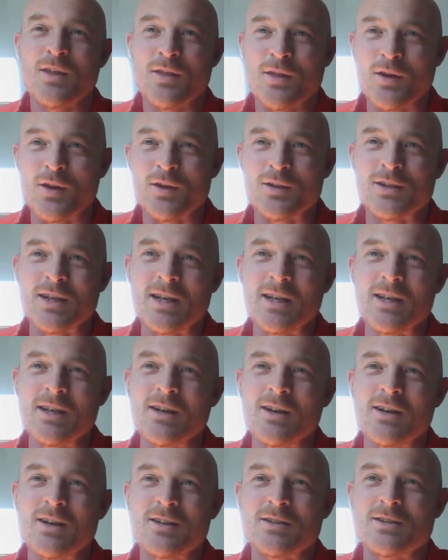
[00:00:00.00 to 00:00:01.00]
13
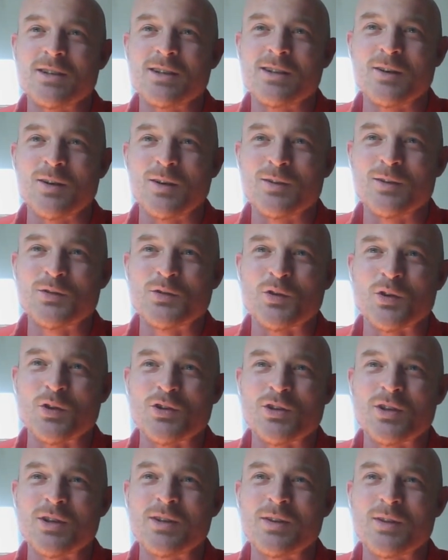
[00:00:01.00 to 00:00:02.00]
years in
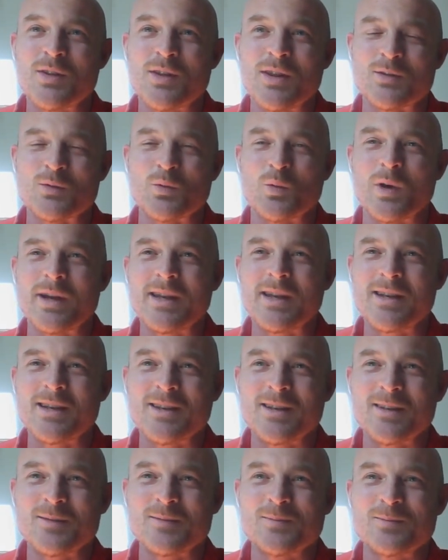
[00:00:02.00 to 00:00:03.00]
construction this week,
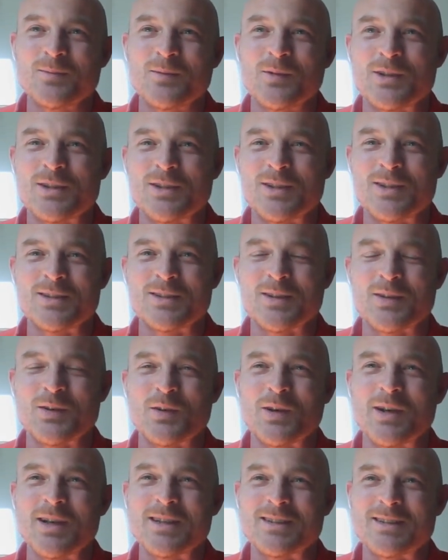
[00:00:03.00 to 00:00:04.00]
which is
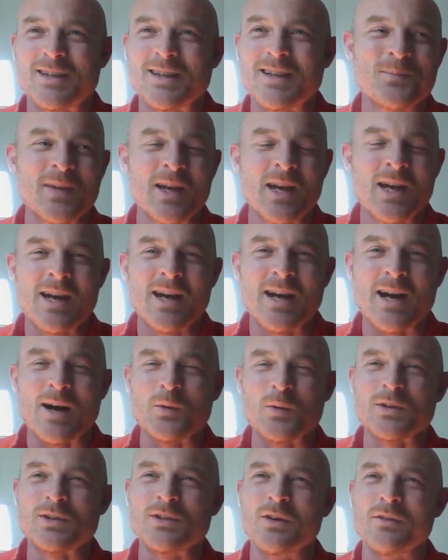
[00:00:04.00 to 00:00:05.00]
crazy. I
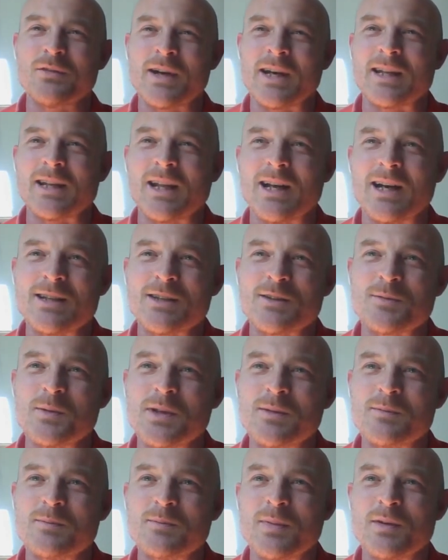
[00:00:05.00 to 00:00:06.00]
was an overhead
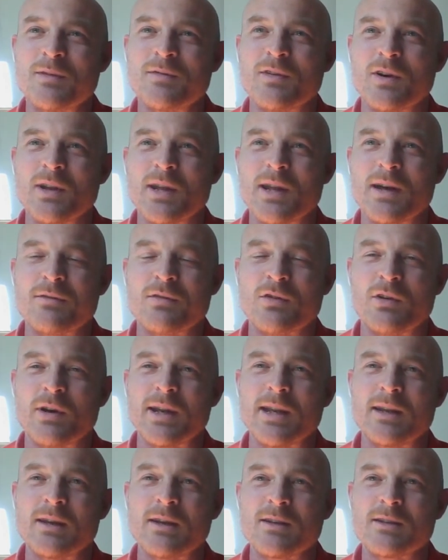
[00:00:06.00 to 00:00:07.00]
linesman before that for
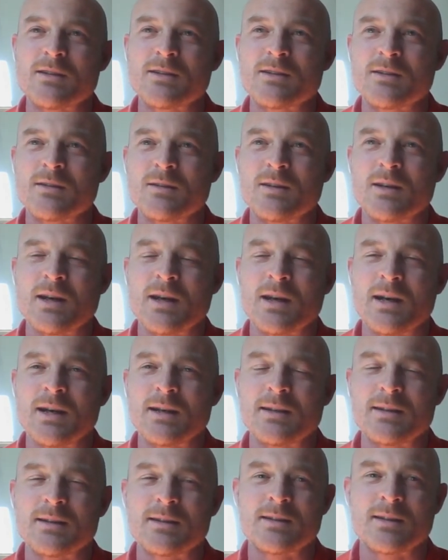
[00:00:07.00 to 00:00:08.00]
8 years
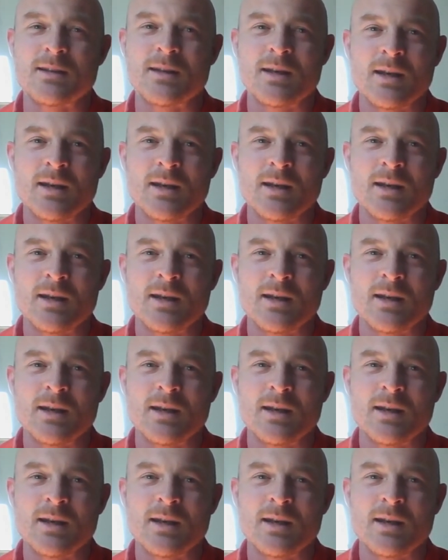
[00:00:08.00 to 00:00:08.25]
and